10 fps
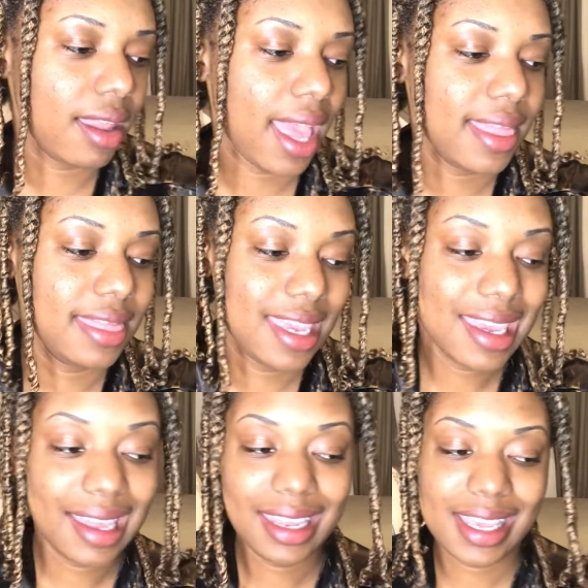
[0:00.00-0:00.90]
I think
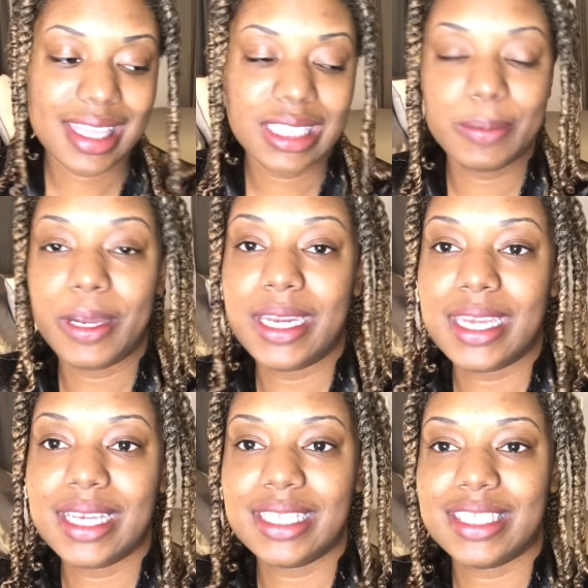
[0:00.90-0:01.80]
I like this
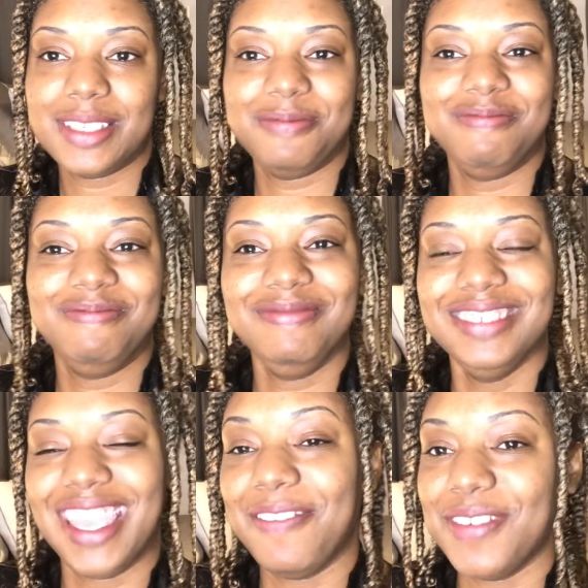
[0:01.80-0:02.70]
product.
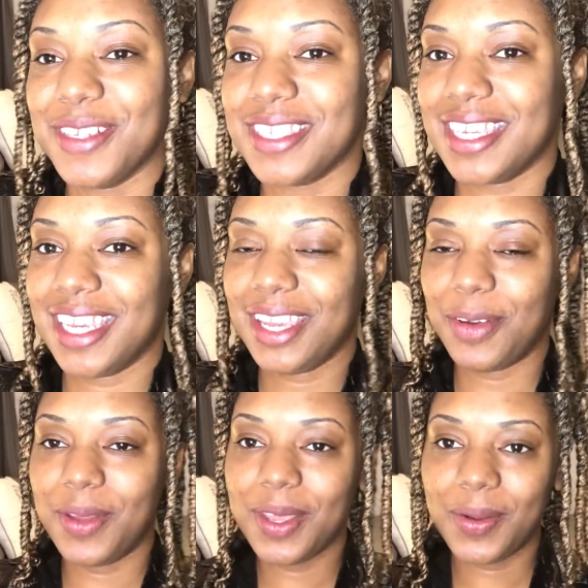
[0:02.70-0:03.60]
It feels good
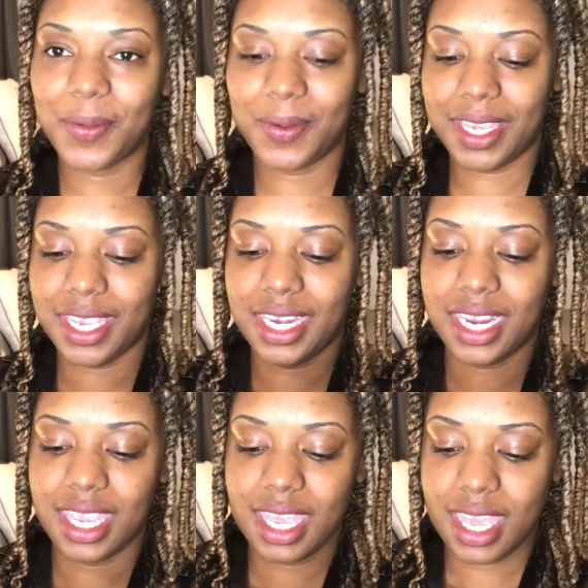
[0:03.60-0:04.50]
going on.
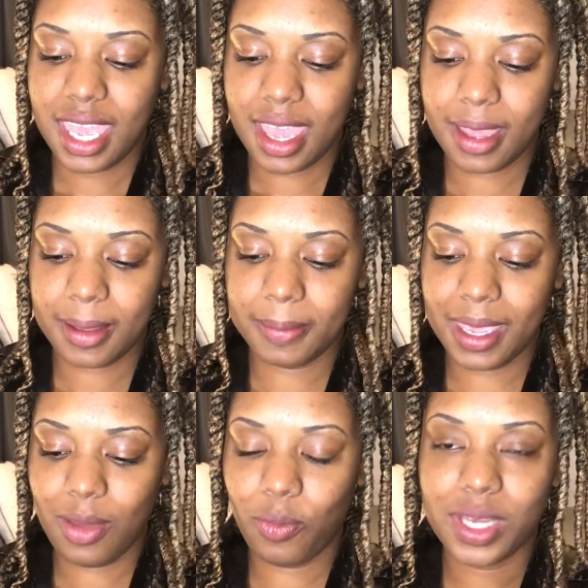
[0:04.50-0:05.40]

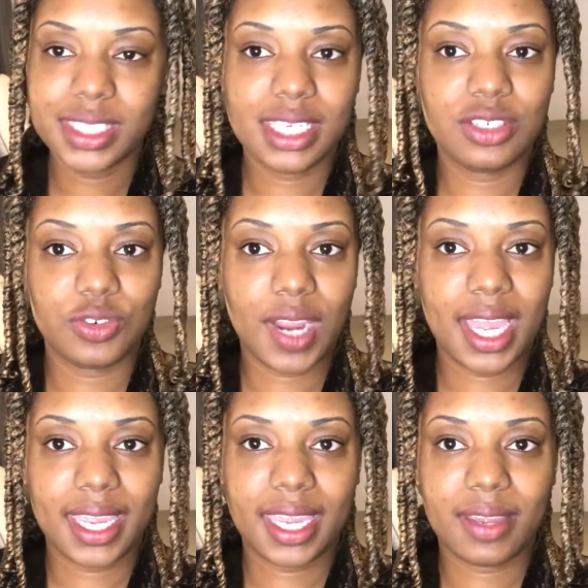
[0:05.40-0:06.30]
It wasn't
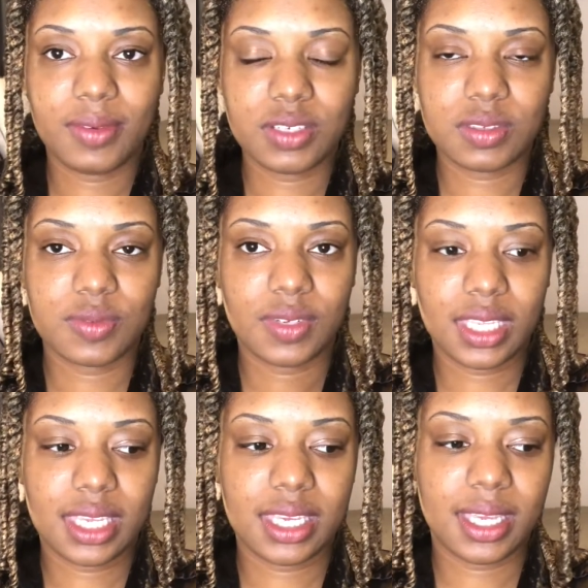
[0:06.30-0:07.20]
drying, which was really
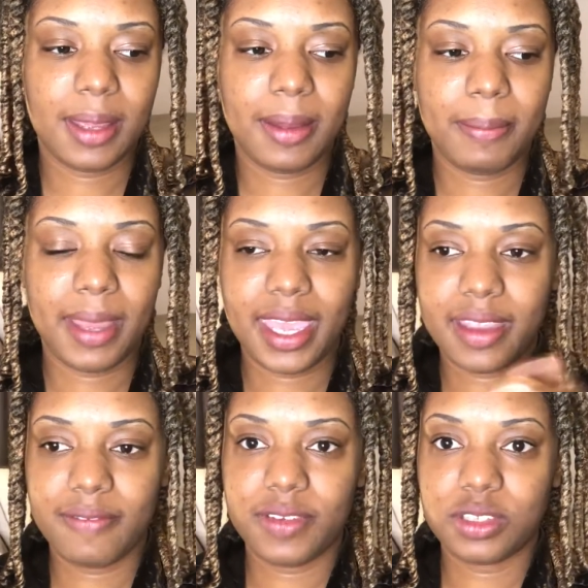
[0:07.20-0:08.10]
good. My hair
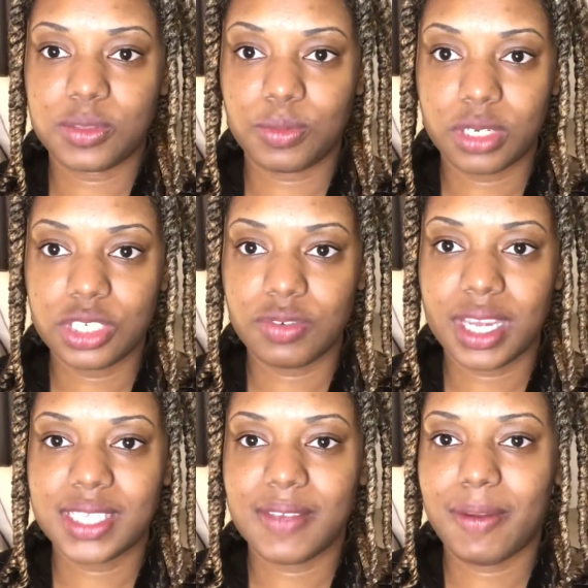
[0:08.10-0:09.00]
feels
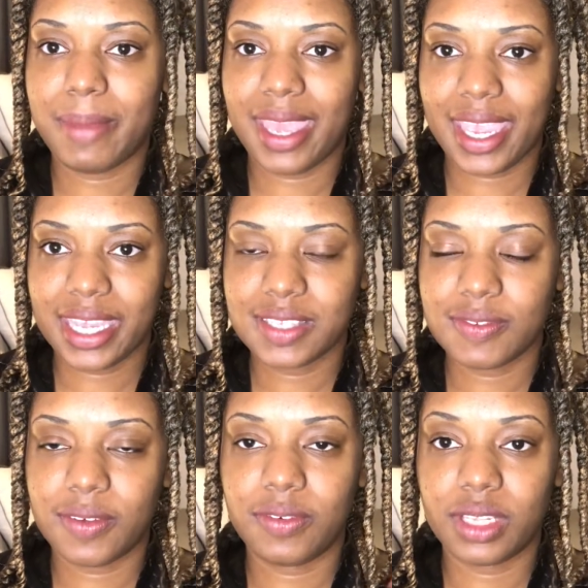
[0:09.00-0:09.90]
moisturized. Even my hands
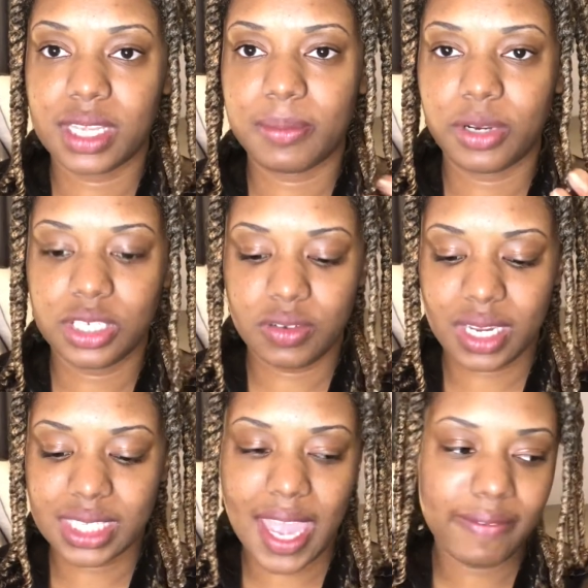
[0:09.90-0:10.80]
feel really moisturized
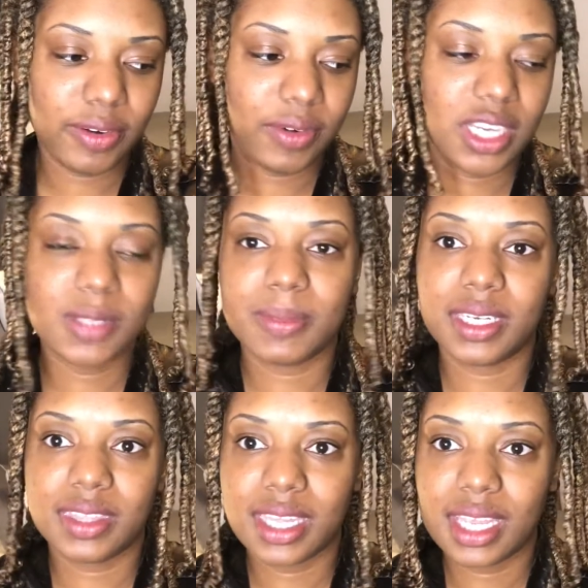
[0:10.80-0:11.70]
afterwards.
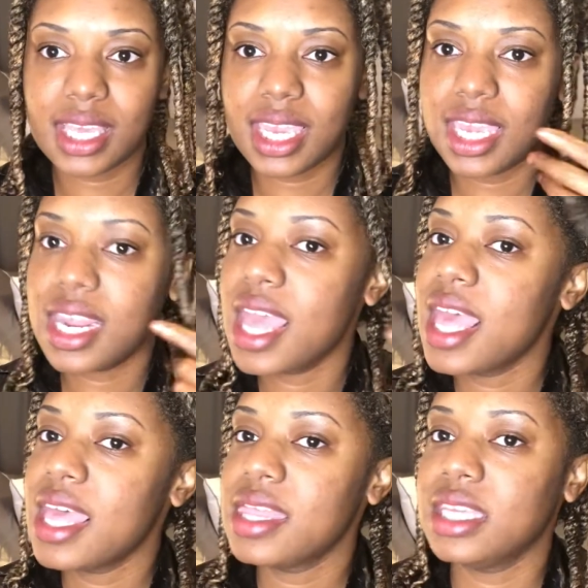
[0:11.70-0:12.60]
But then again,
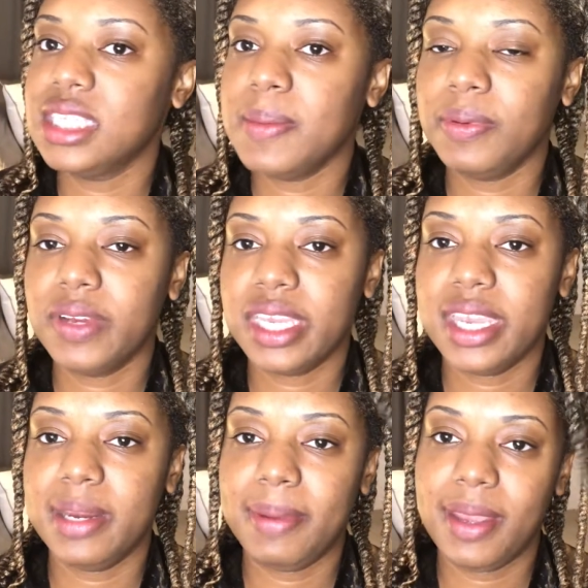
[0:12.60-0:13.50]
the temporary
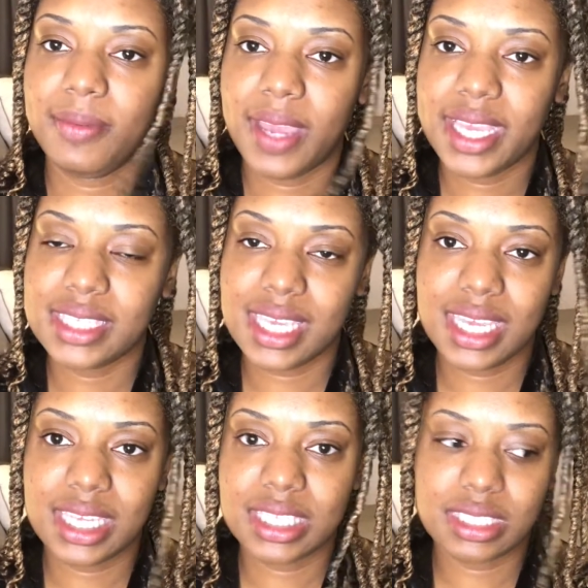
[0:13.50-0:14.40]
hair paint wax
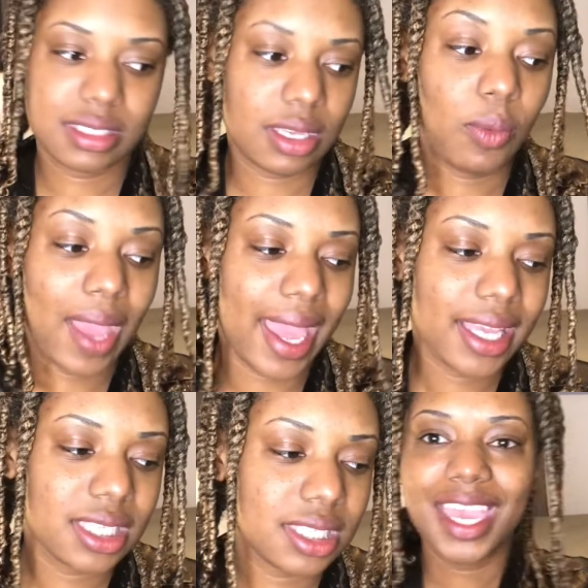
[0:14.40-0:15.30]
is a
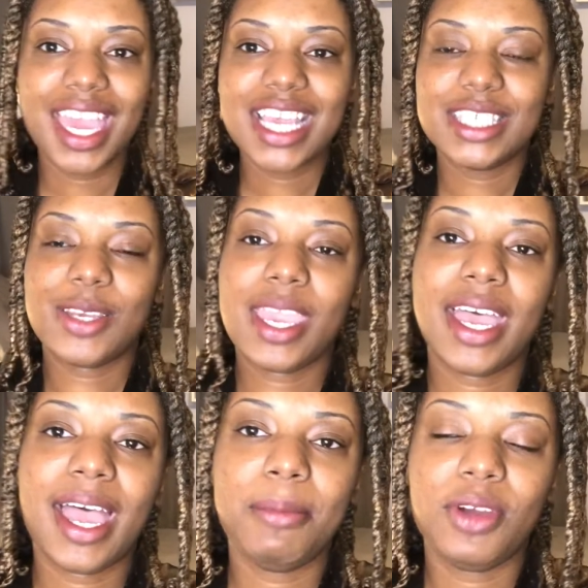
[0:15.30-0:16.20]
wax. So yeah,
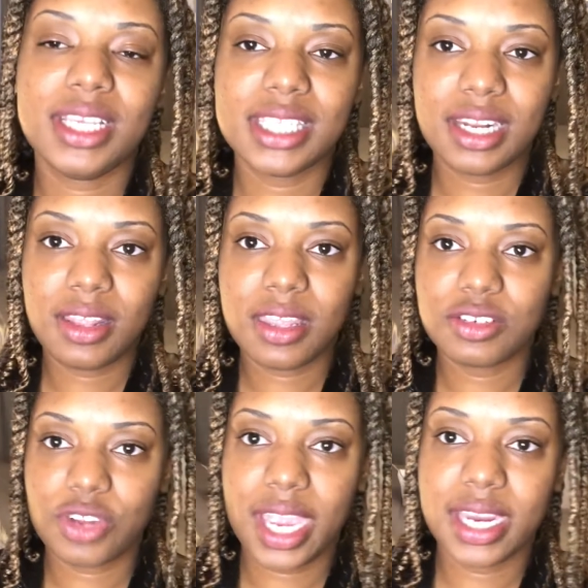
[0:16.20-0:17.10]
I'm going to send it to the
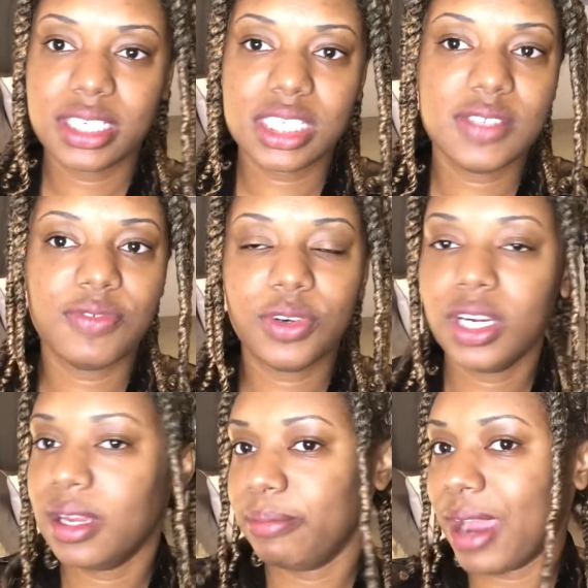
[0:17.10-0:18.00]
dryer just
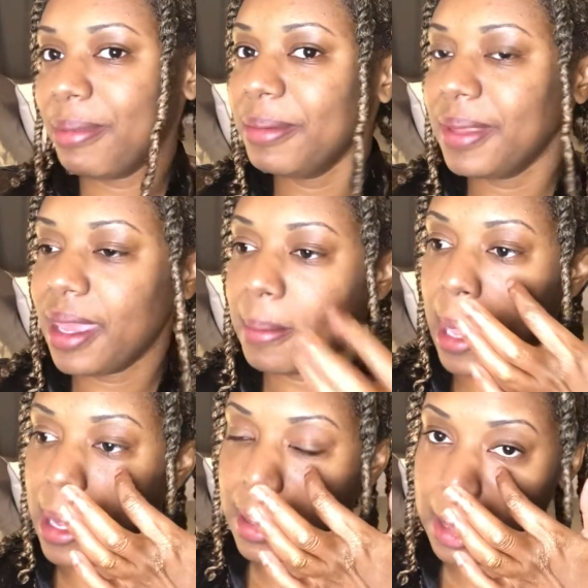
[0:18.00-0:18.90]
for probably
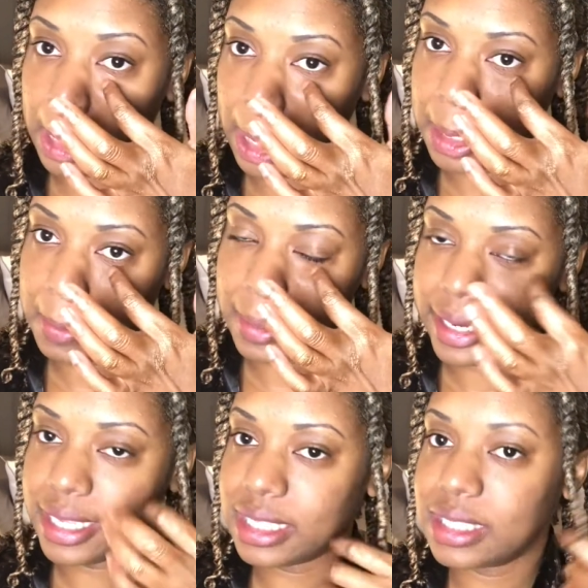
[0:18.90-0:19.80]
about 30
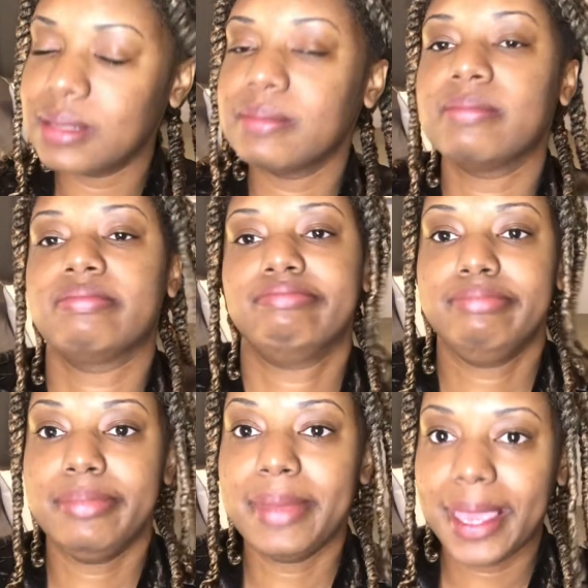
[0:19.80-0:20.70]
minutes,
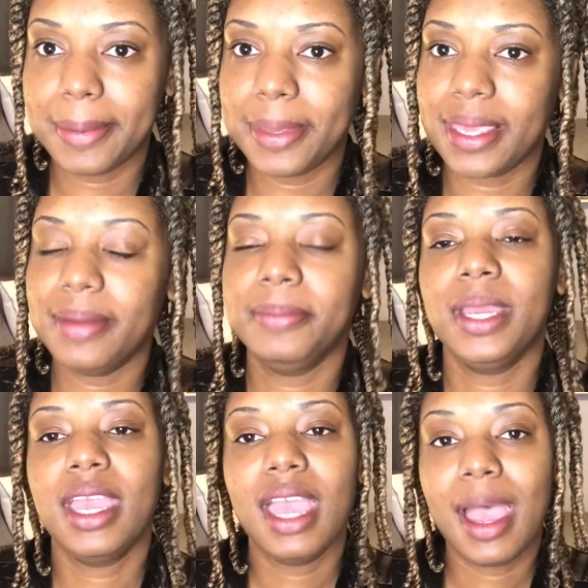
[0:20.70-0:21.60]
maybe.
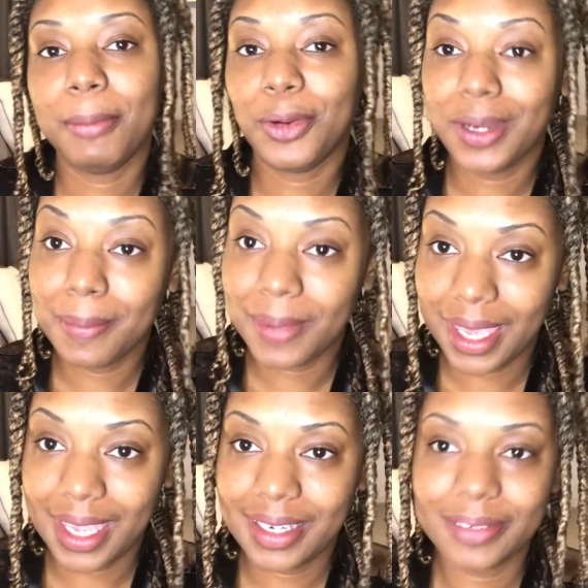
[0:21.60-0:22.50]
I'm going to
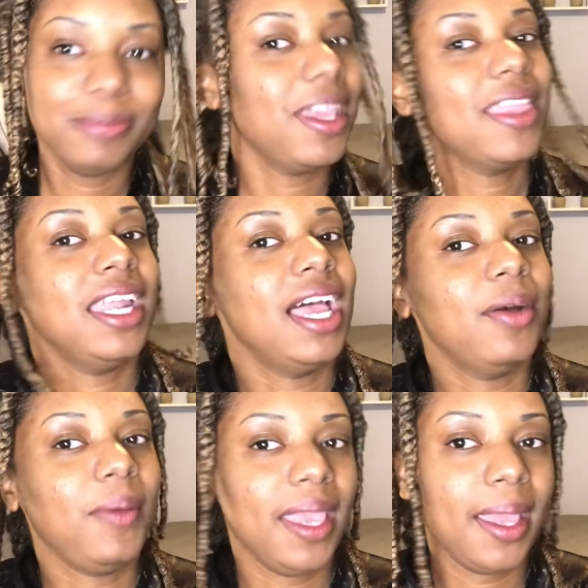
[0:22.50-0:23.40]
bed, and then I'll
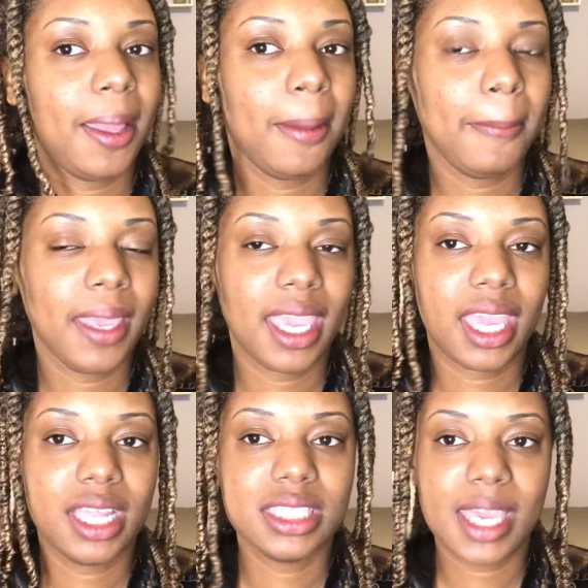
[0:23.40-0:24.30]
wake up
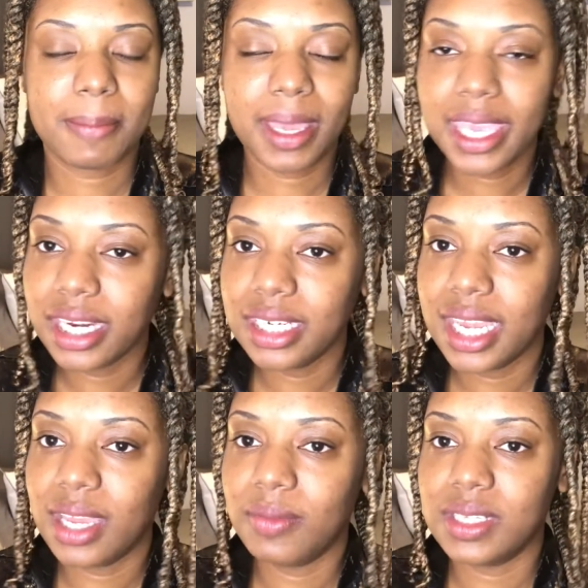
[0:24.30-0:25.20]
and take my hair
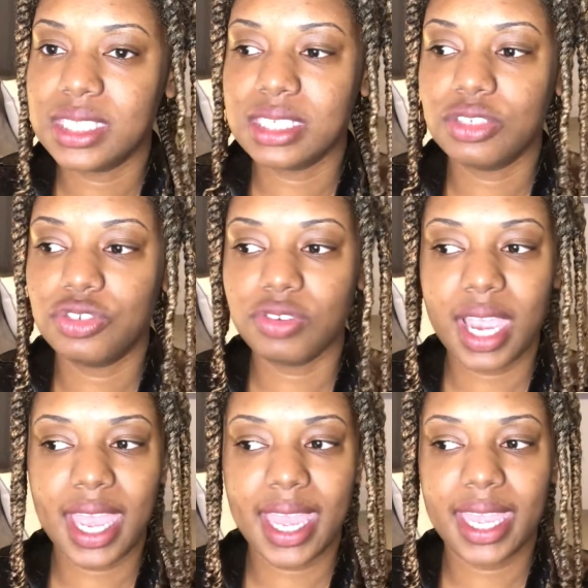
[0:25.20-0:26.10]
down once it's
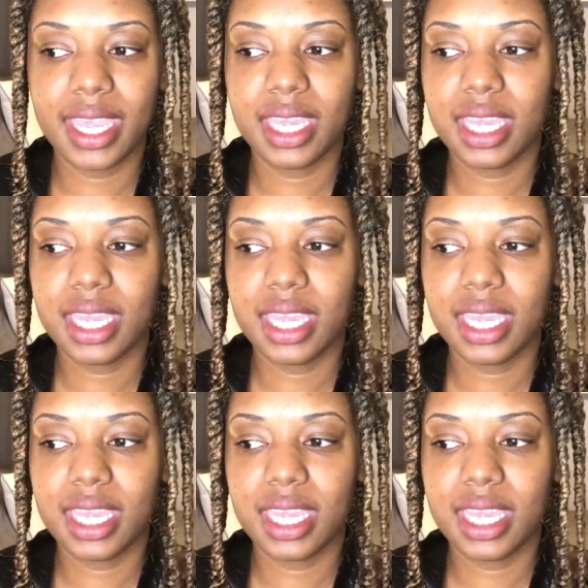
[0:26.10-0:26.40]
dry.